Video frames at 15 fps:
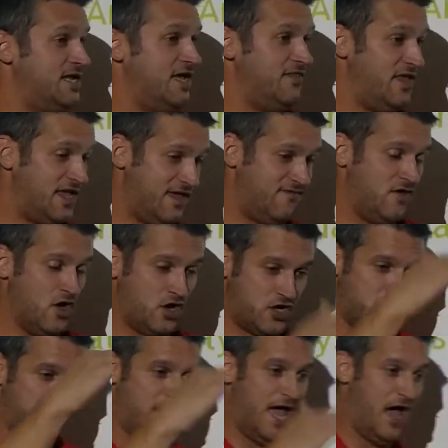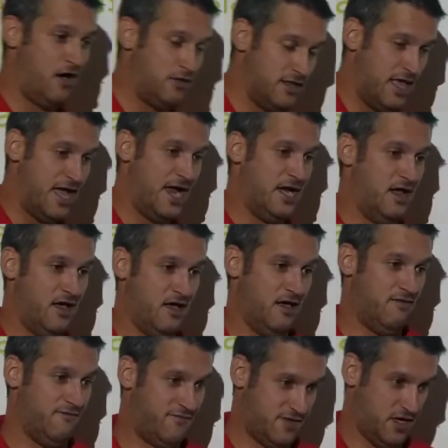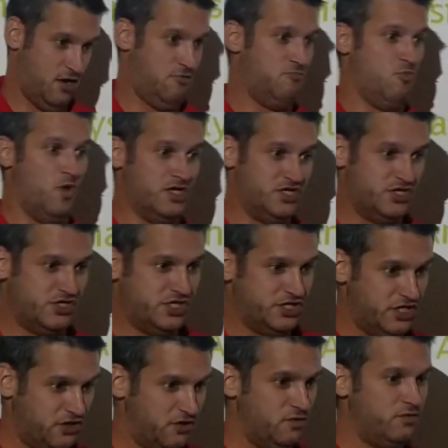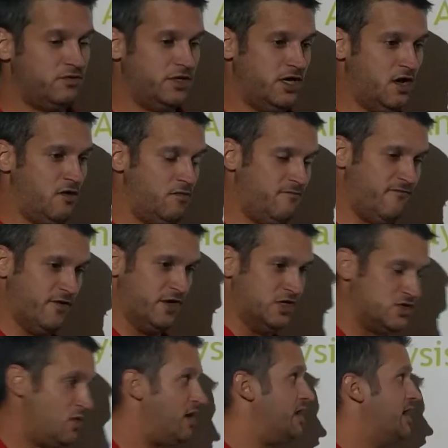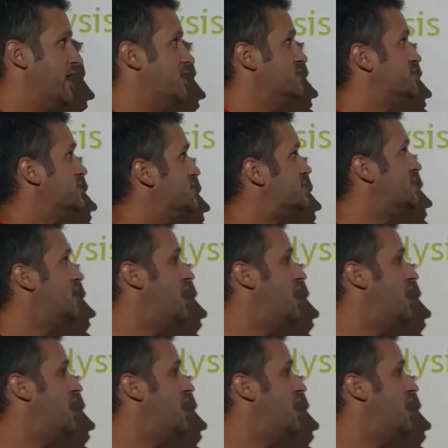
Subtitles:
They give you a good outline of what you should do for your SWOT analysis.